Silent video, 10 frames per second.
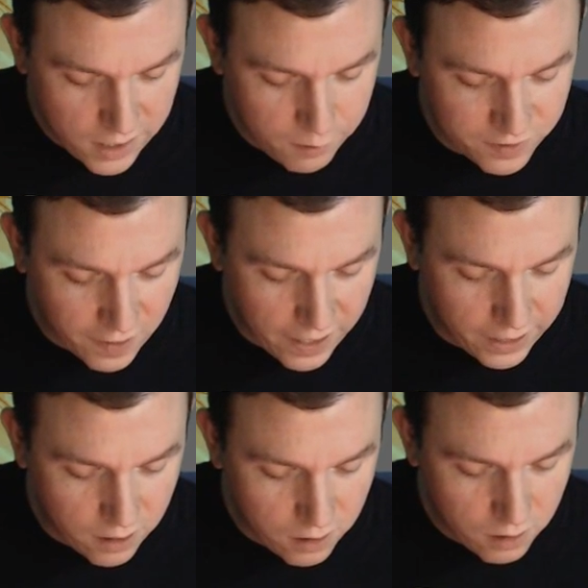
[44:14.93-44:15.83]
I was
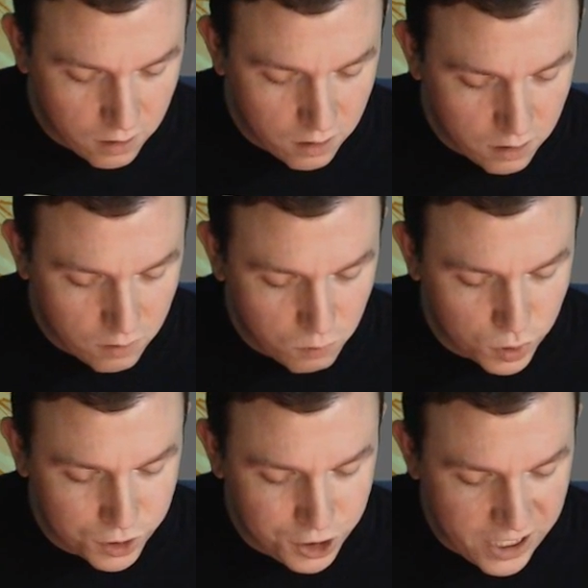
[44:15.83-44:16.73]
like, well,
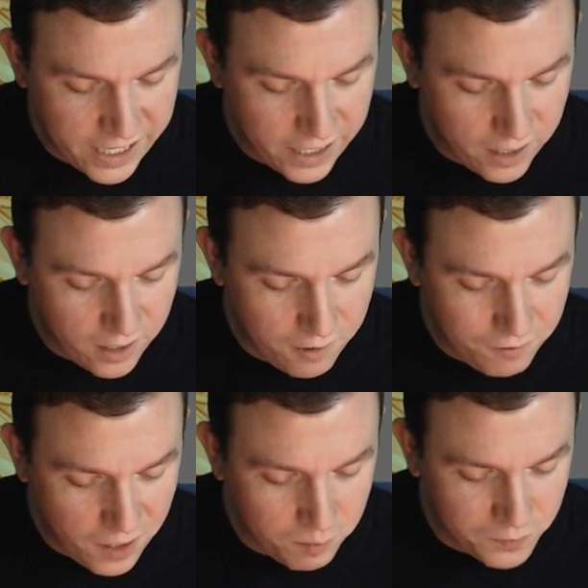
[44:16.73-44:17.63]
shit. If
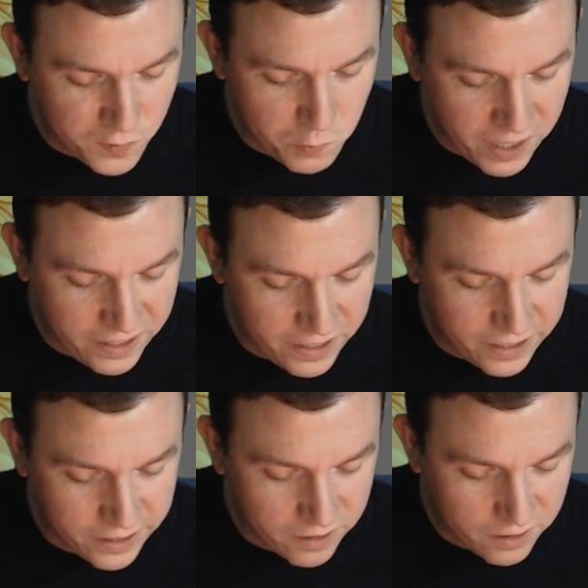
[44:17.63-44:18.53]
I'm
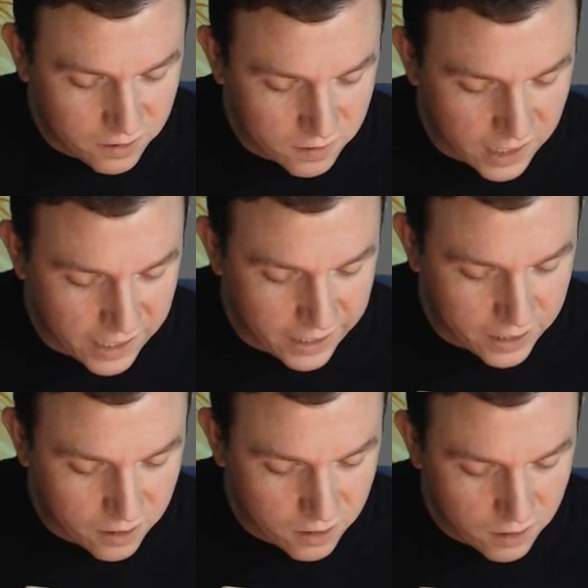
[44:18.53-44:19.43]
spending
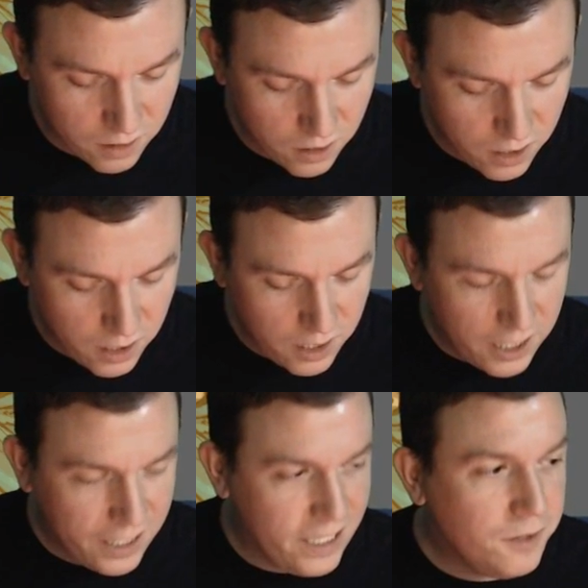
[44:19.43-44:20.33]
like,
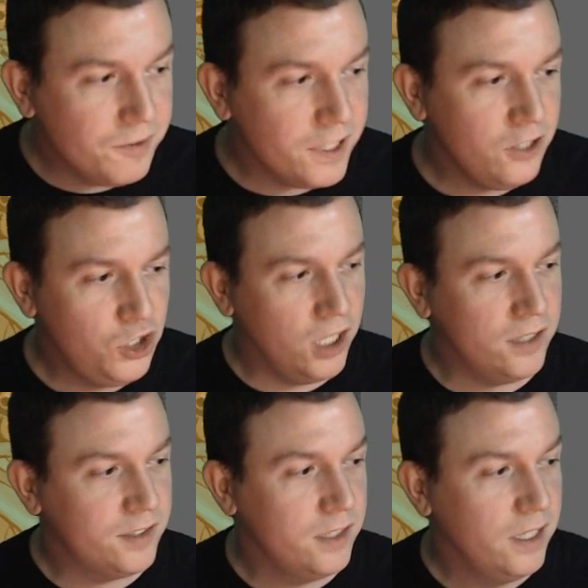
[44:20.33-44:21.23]
even
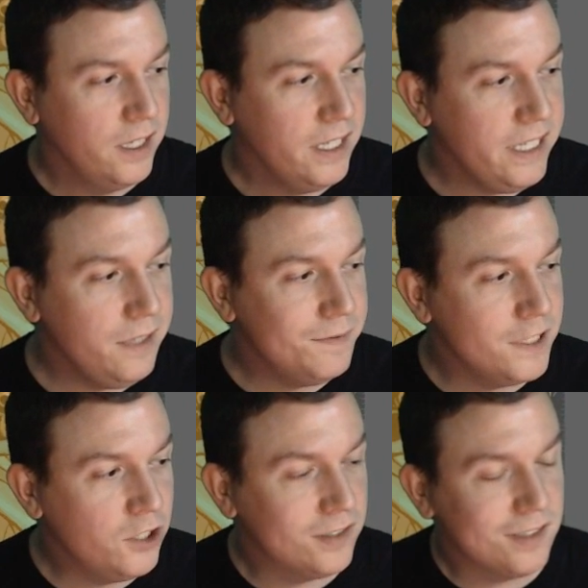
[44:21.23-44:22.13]
just
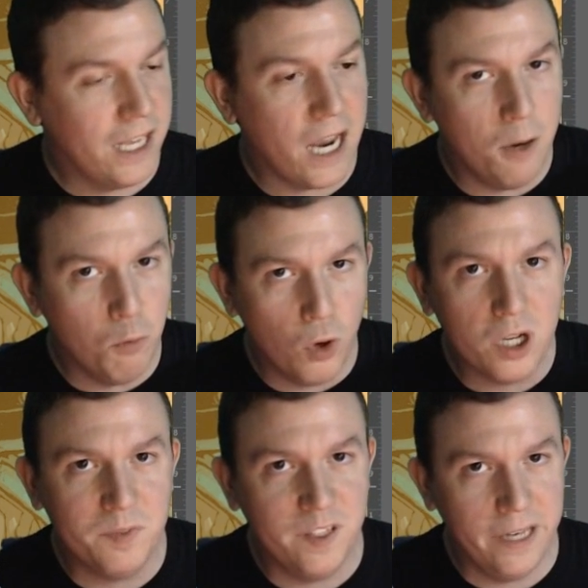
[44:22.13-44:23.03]
like, I woke
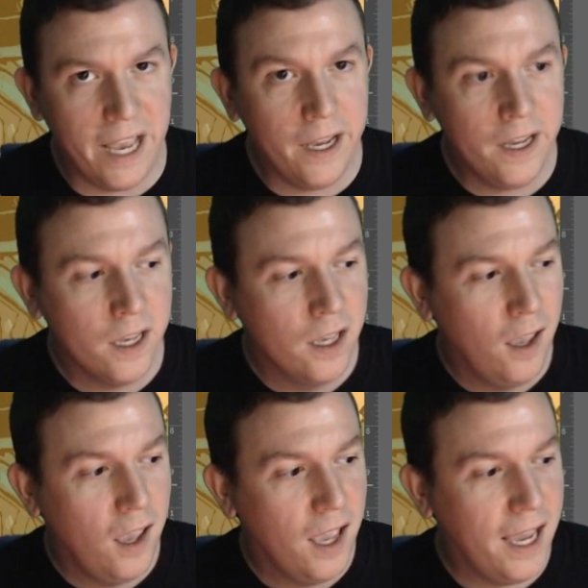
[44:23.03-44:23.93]
up today
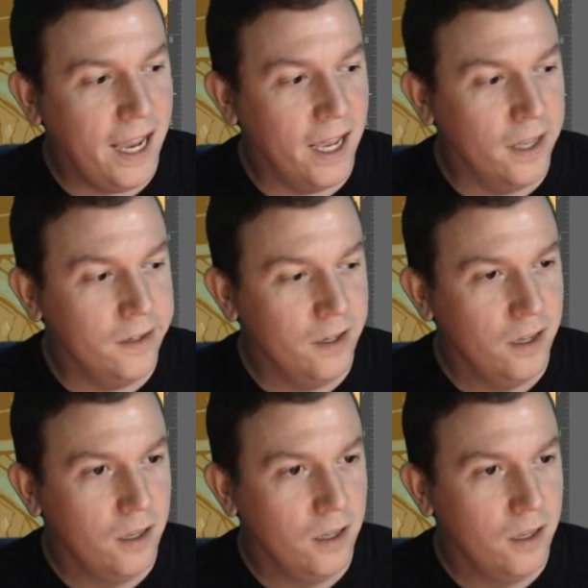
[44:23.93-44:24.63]
and